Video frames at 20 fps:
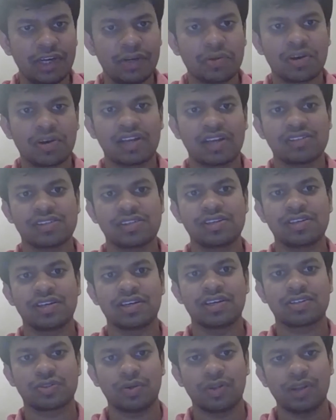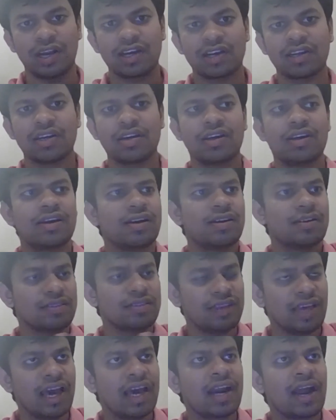to consider so that
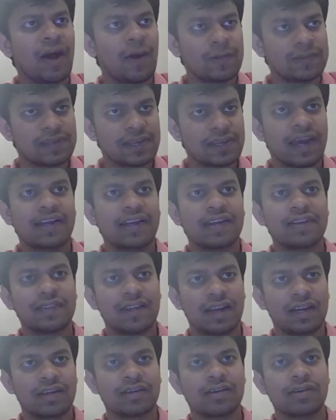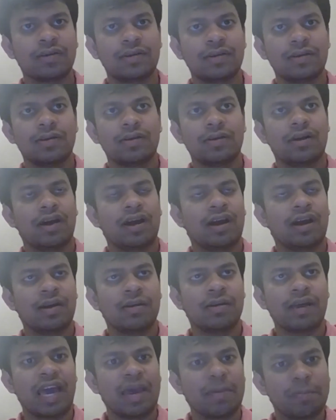they're also getting that
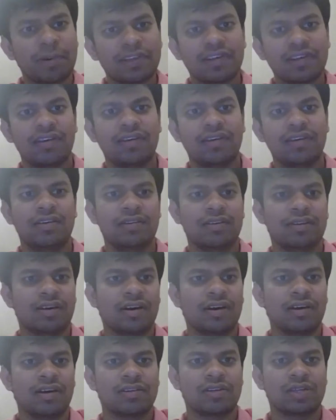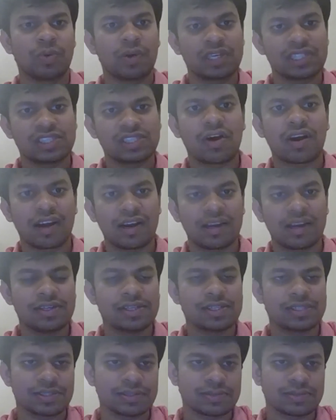empathy towards the
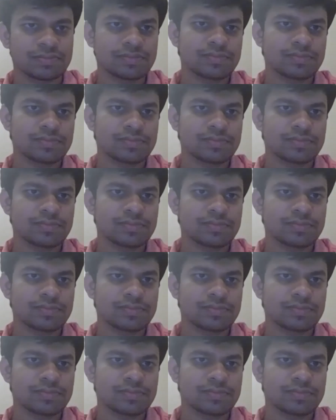organization?